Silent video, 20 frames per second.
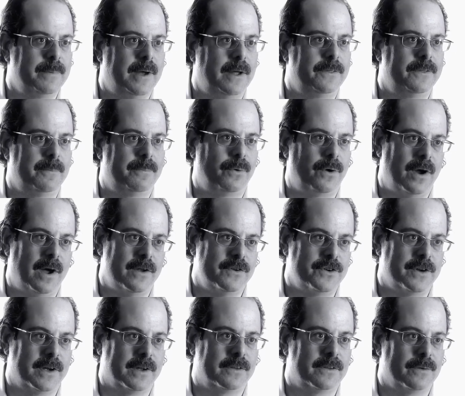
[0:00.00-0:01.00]
about the
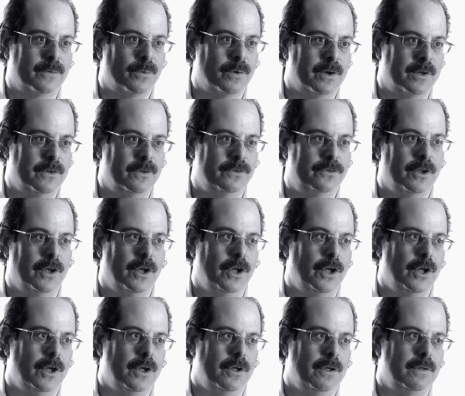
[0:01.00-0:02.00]
project was
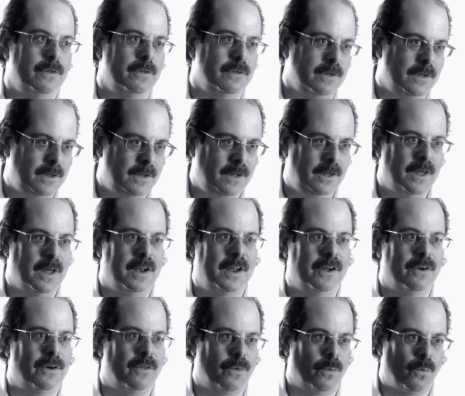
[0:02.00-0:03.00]

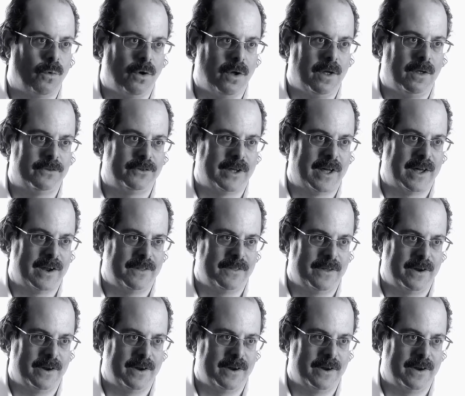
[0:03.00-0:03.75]
getting all the walls out of